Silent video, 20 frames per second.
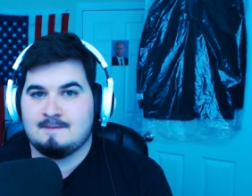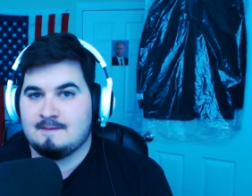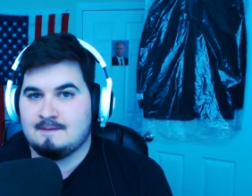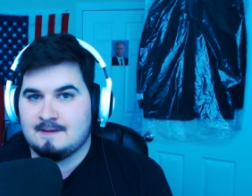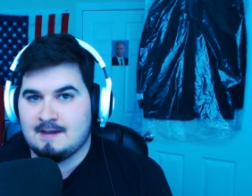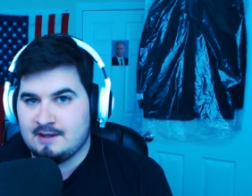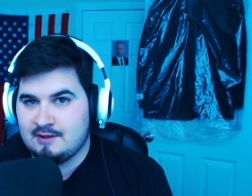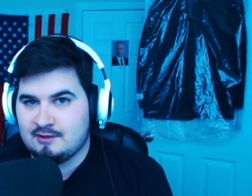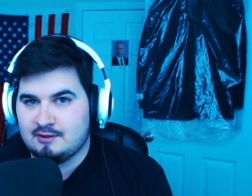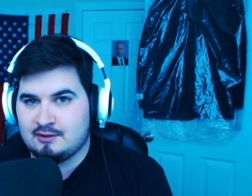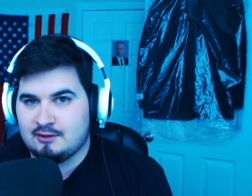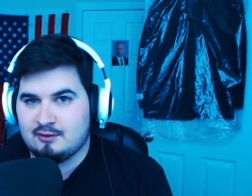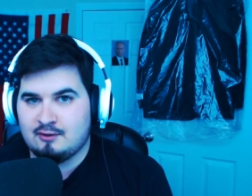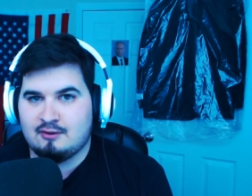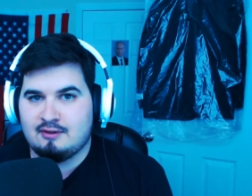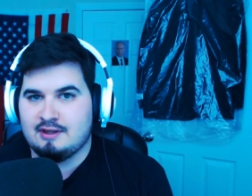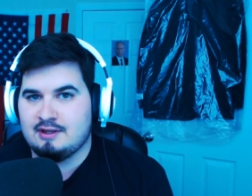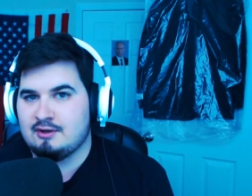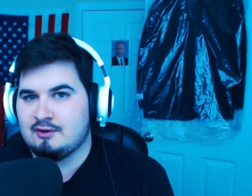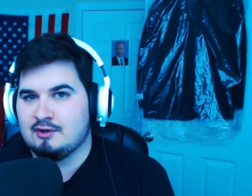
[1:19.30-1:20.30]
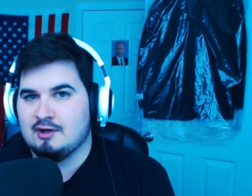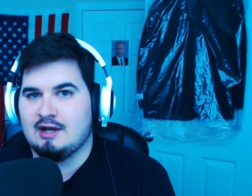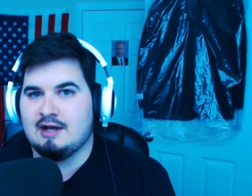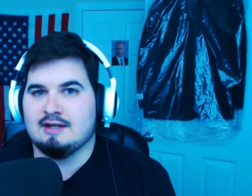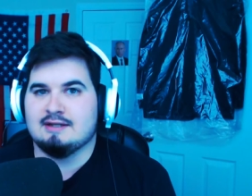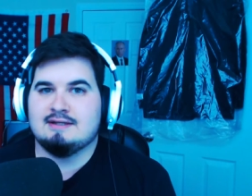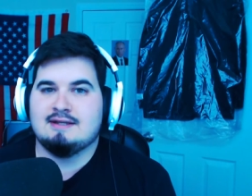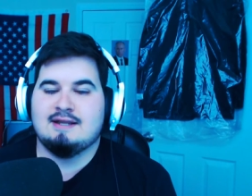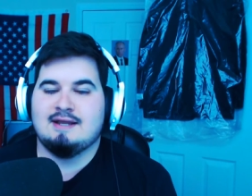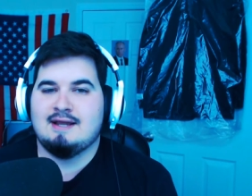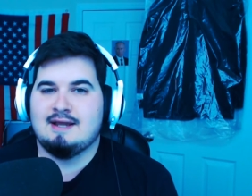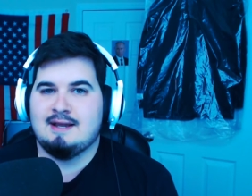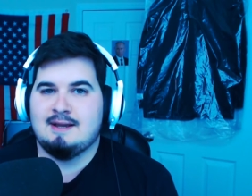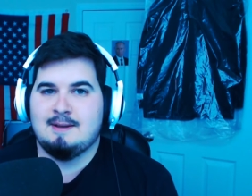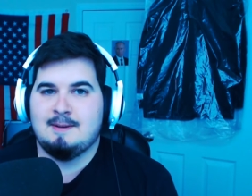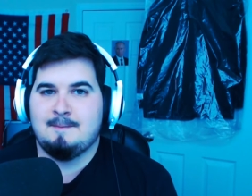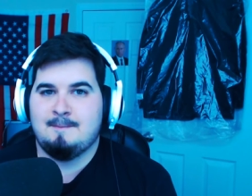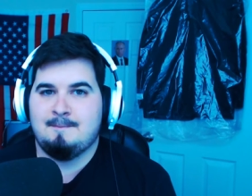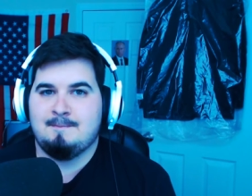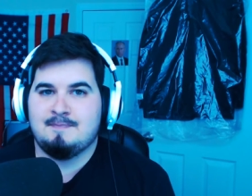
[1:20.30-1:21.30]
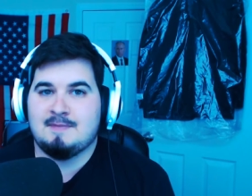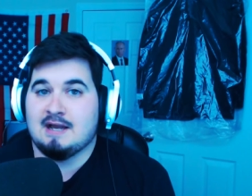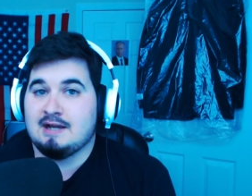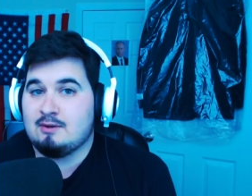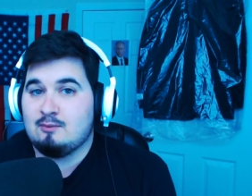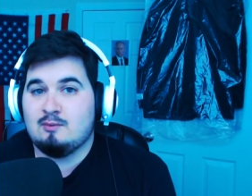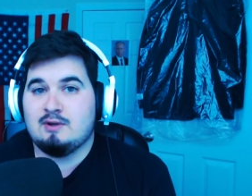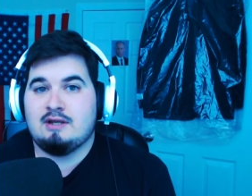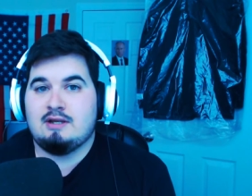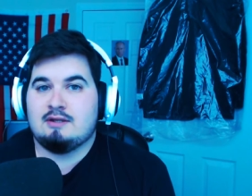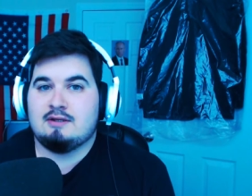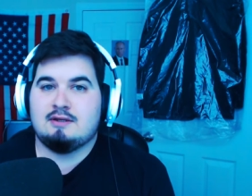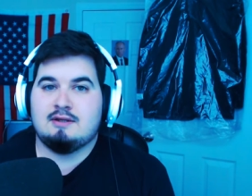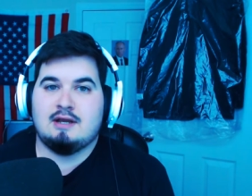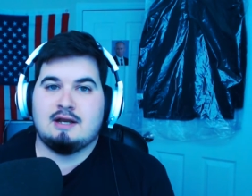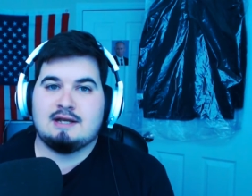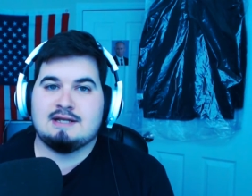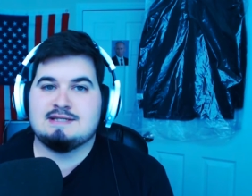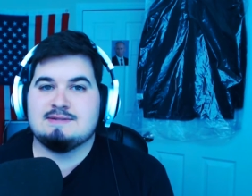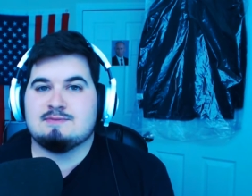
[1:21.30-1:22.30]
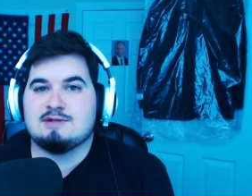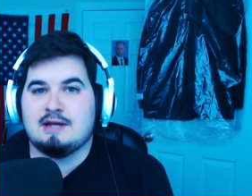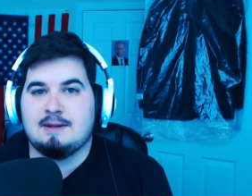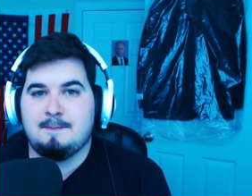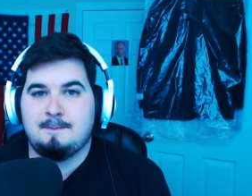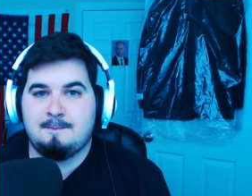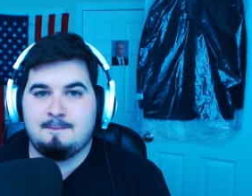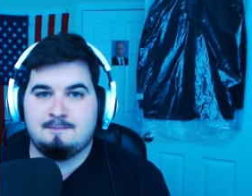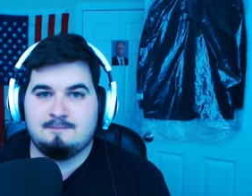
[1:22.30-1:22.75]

Are you going to go to link or not? I can wait. I got some time.